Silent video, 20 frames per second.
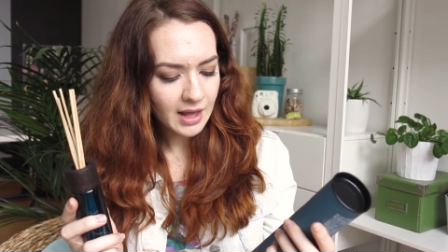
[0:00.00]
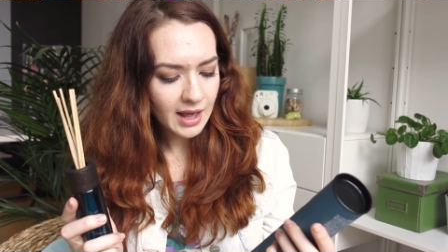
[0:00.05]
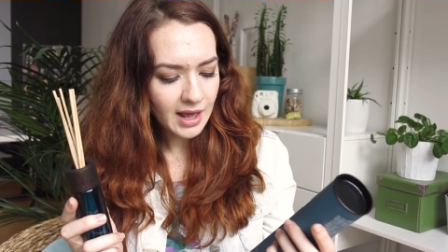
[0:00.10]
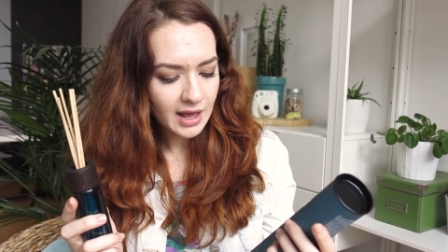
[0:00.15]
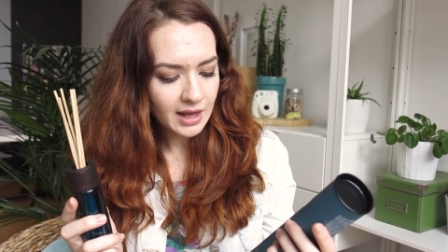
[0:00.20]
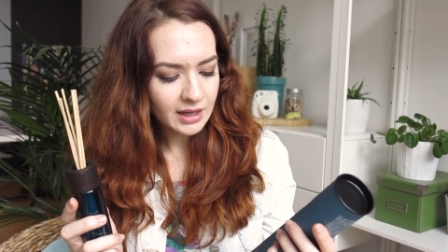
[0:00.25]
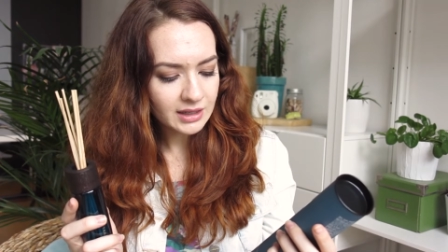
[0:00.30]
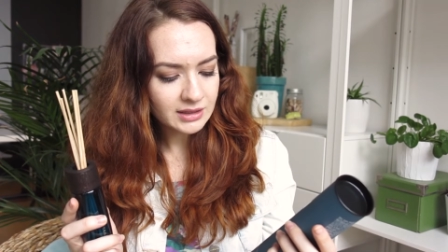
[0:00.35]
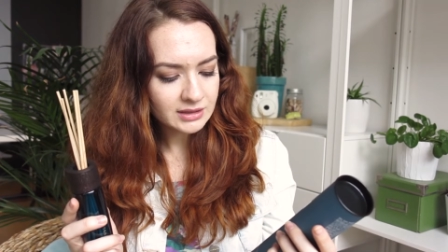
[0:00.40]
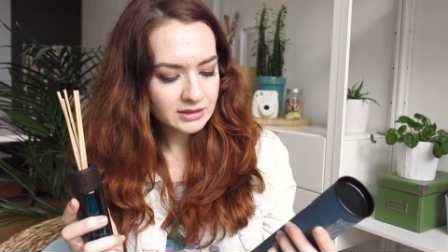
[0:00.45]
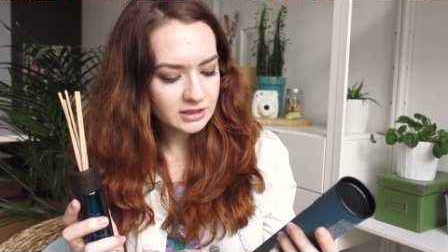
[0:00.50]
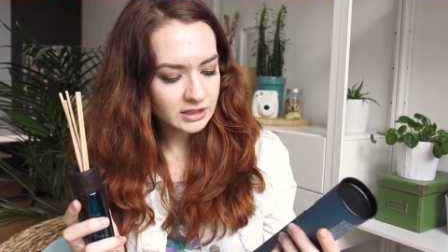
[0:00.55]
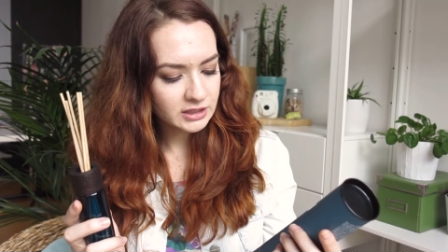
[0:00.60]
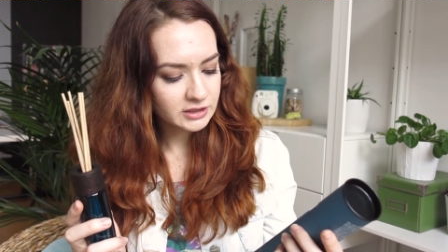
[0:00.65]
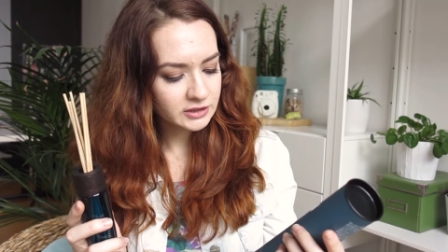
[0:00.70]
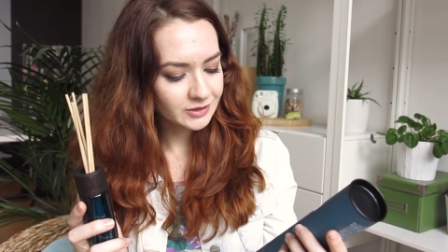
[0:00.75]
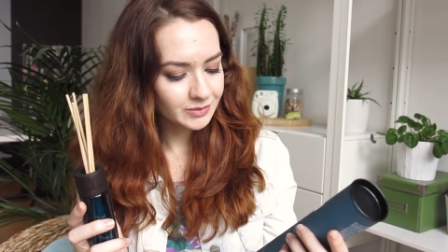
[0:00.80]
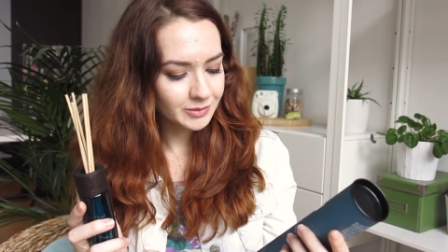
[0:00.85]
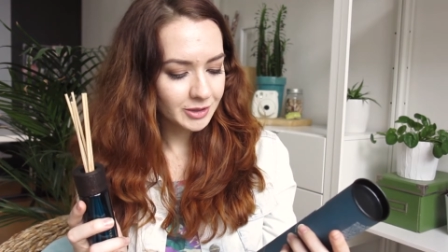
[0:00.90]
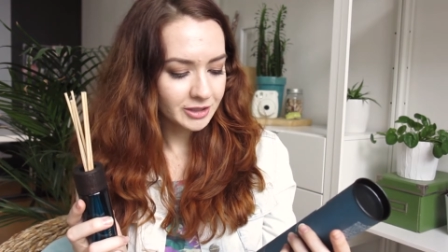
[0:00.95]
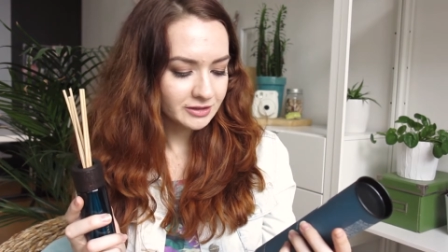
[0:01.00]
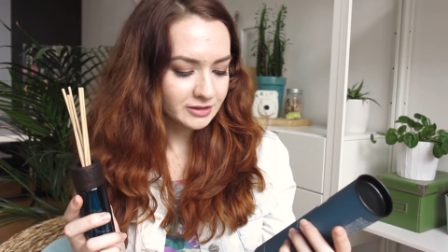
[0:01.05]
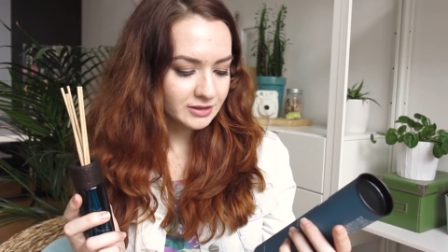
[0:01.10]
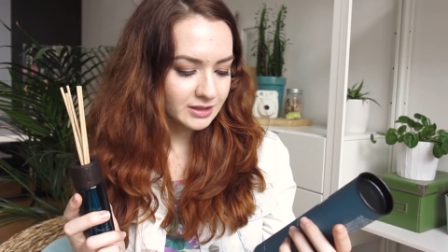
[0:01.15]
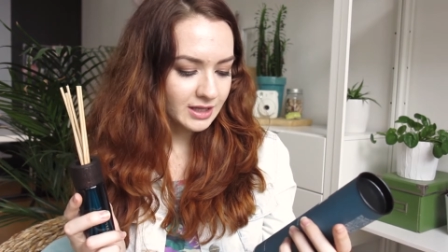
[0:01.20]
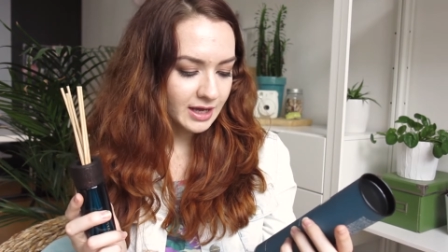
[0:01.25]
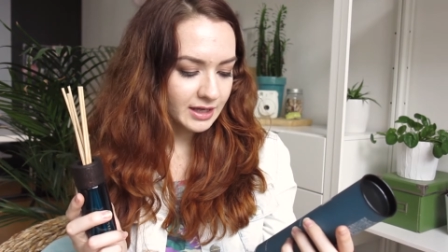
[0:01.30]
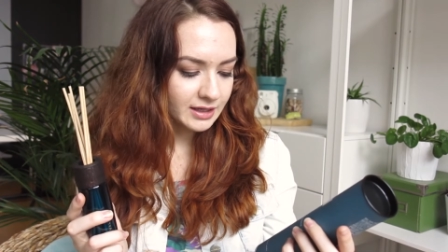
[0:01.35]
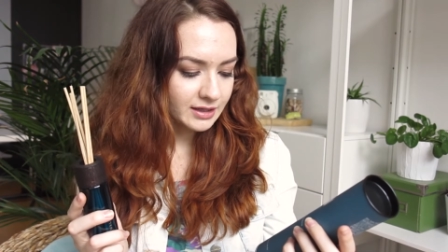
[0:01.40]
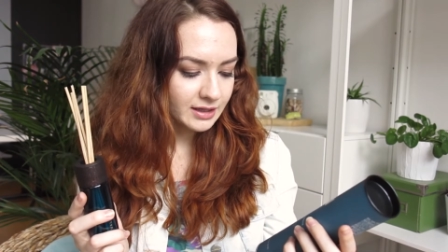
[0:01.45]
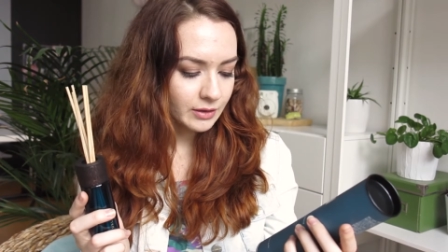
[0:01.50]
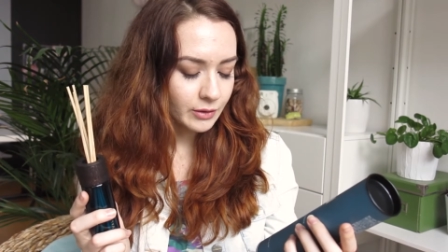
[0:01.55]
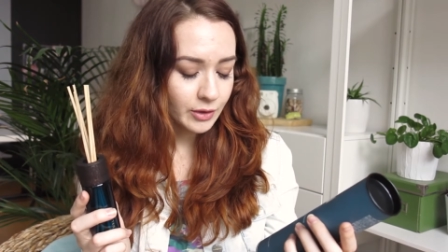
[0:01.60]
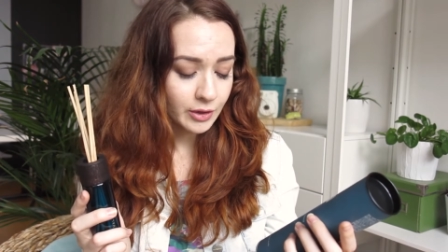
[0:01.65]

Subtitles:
And it smells like